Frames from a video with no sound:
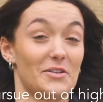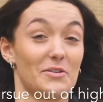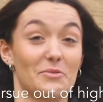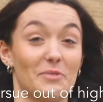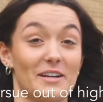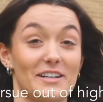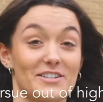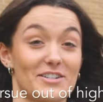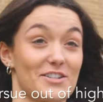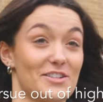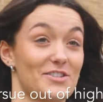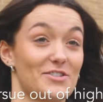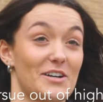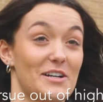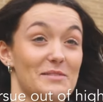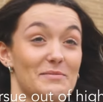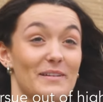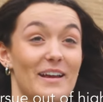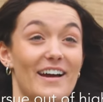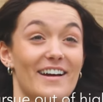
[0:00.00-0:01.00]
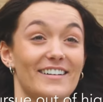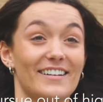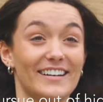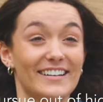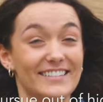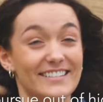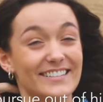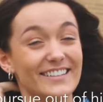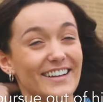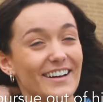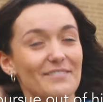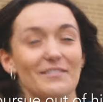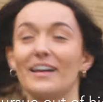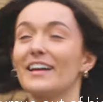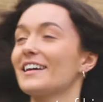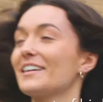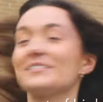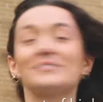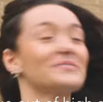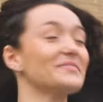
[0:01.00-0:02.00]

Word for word: the wind just stressed me out. So cold. Like,